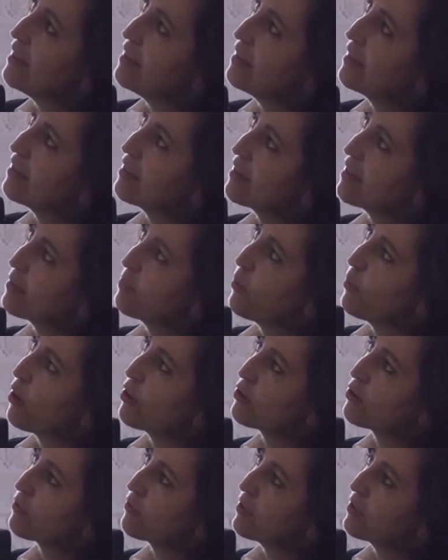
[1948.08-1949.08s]
This is
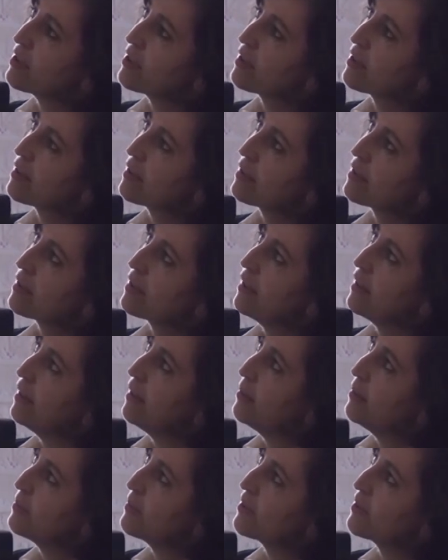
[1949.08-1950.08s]
Bosphorus
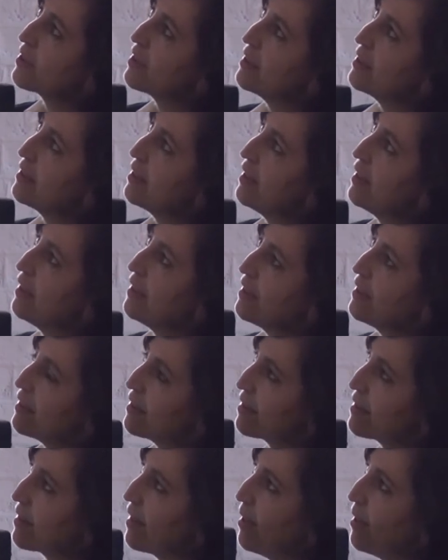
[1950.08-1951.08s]
city in
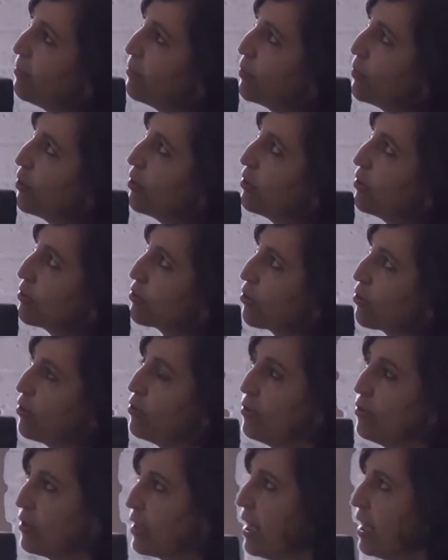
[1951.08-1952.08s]
Istanbul, so
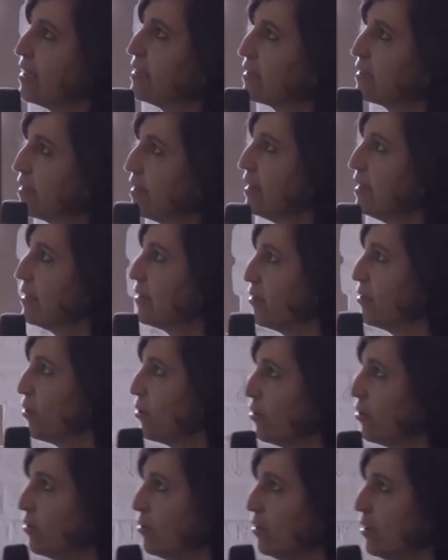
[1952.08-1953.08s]
you can see, you
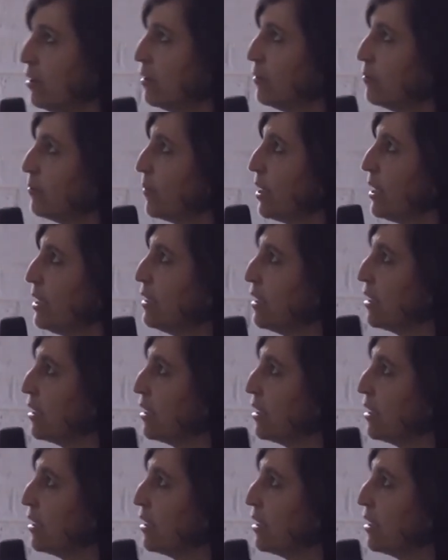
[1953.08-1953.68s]
know, many